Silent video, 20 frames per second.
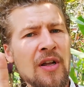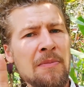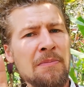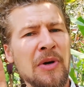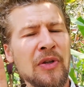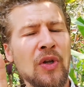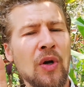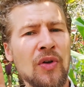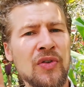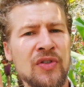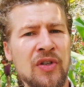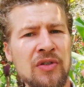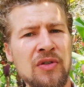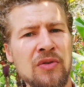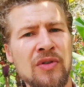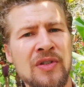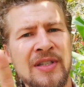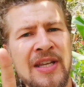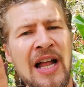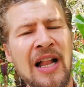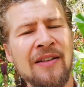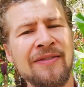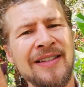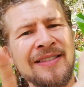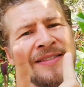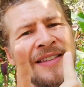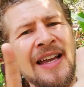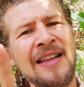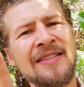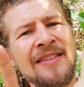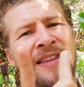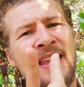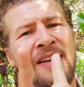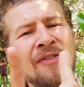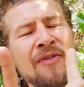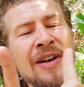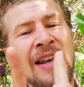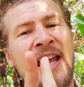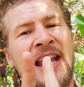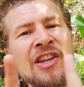but also yourself, and then the
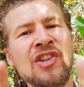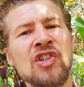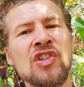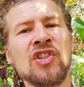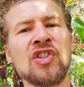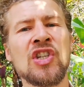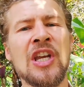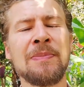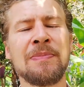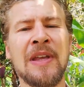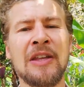relationship